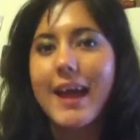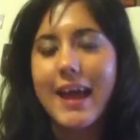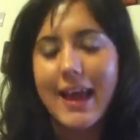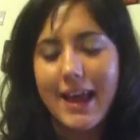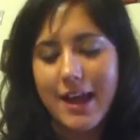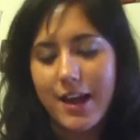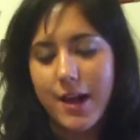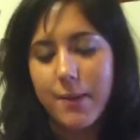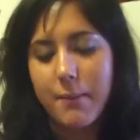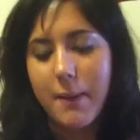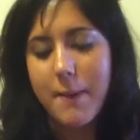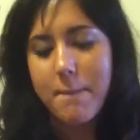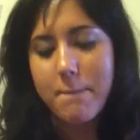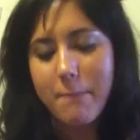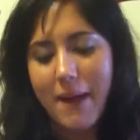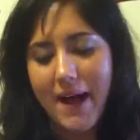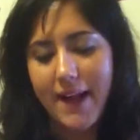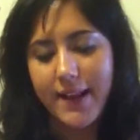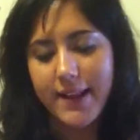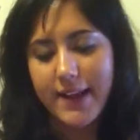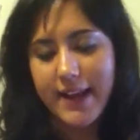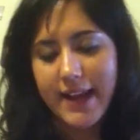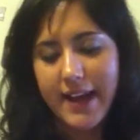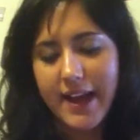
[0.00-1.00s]
a hand on my
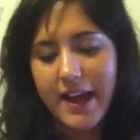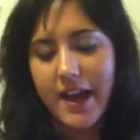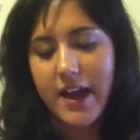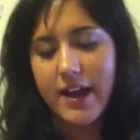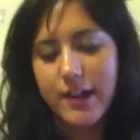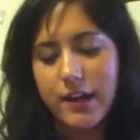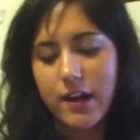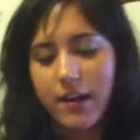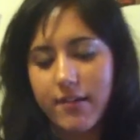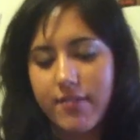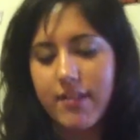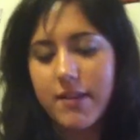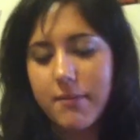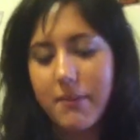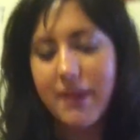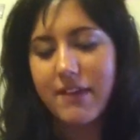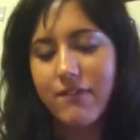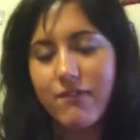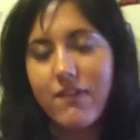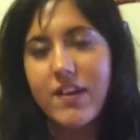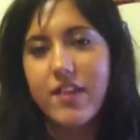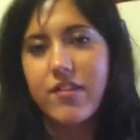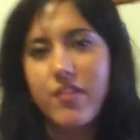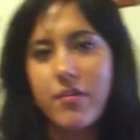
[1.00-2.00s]
belly, adjusted
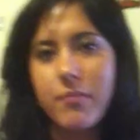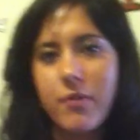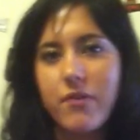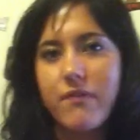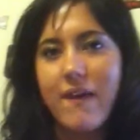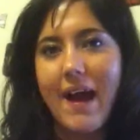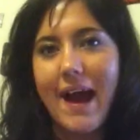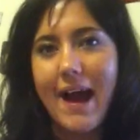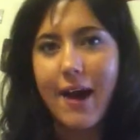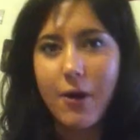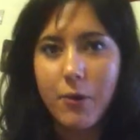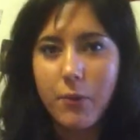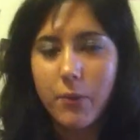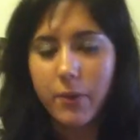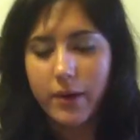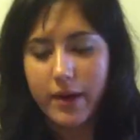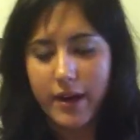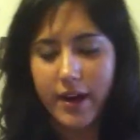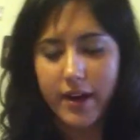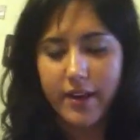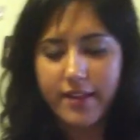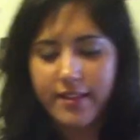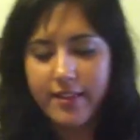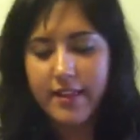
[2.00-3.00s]
my feet to move
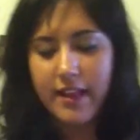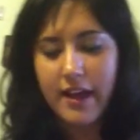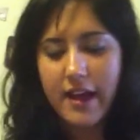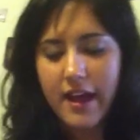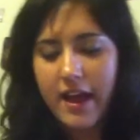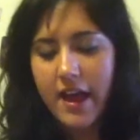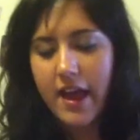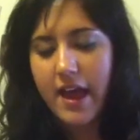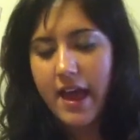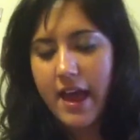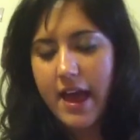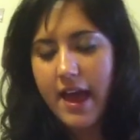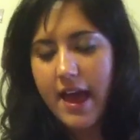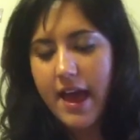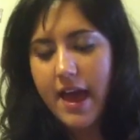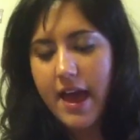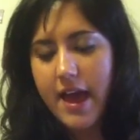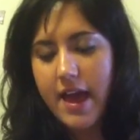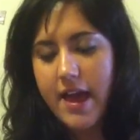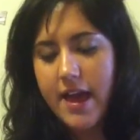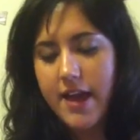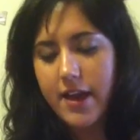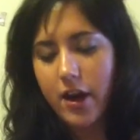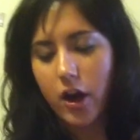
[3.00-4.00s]
outwards,
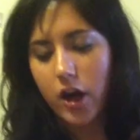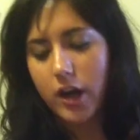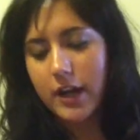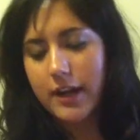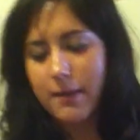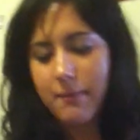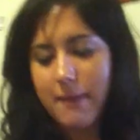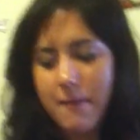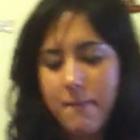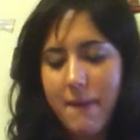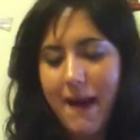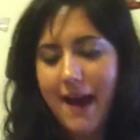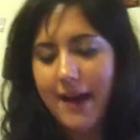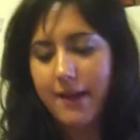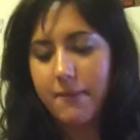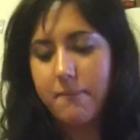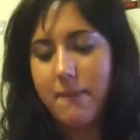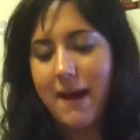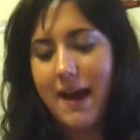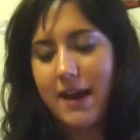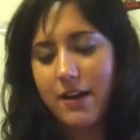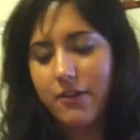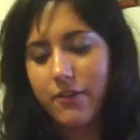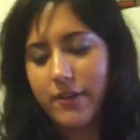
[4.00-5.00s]
and arched my
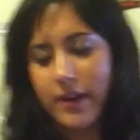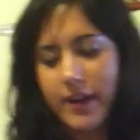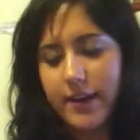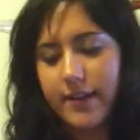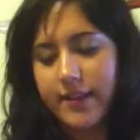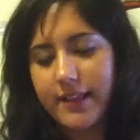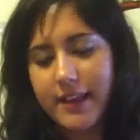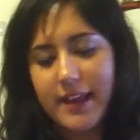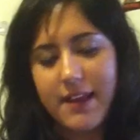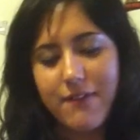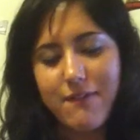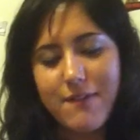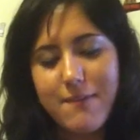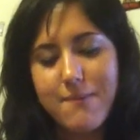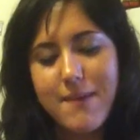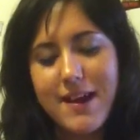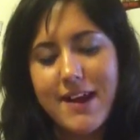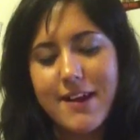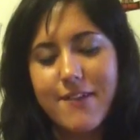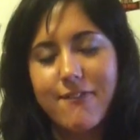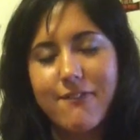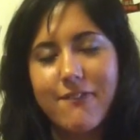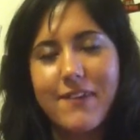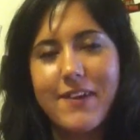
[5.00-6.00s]
back backwards, even
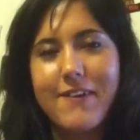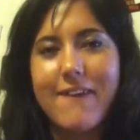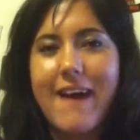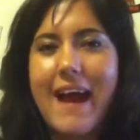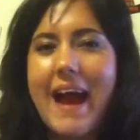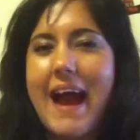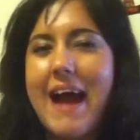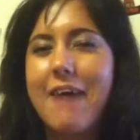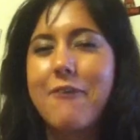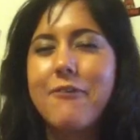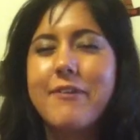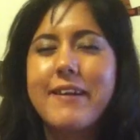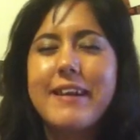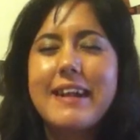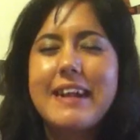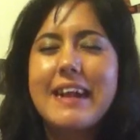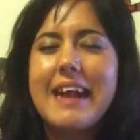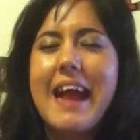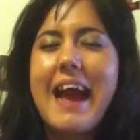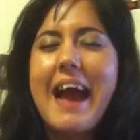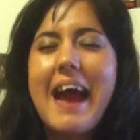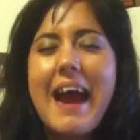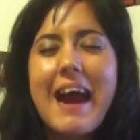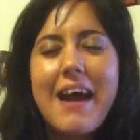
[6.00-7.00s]
made a few
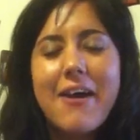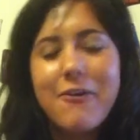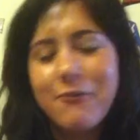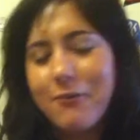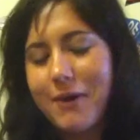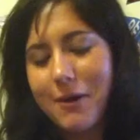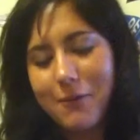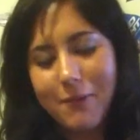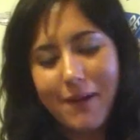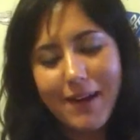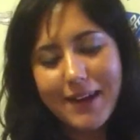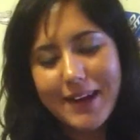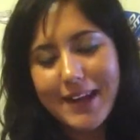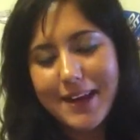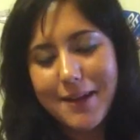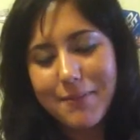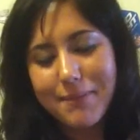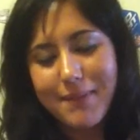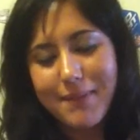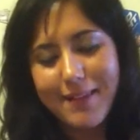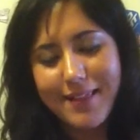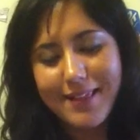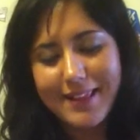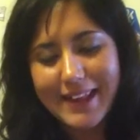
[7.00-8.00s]
ouch while walking
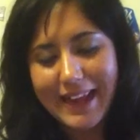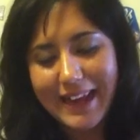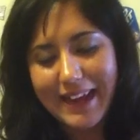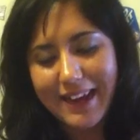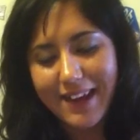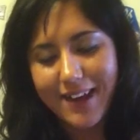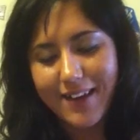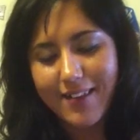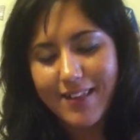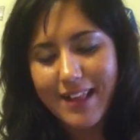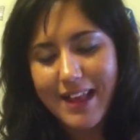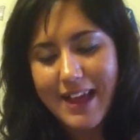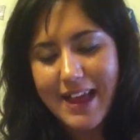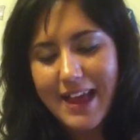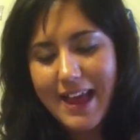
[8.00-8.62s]
up the stairs.